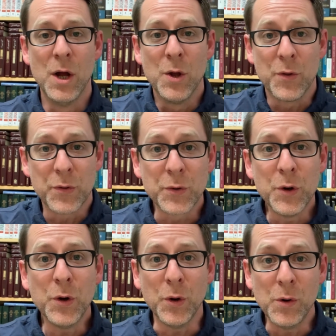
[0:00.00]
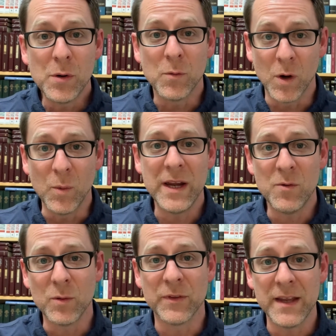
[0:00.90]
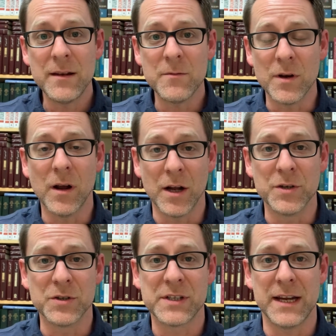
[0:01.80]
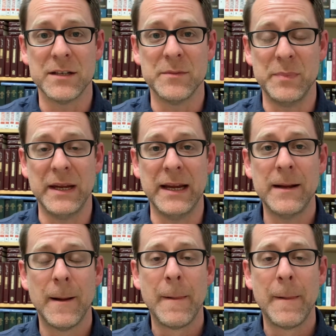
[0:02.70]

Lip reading: through what we will then understand to be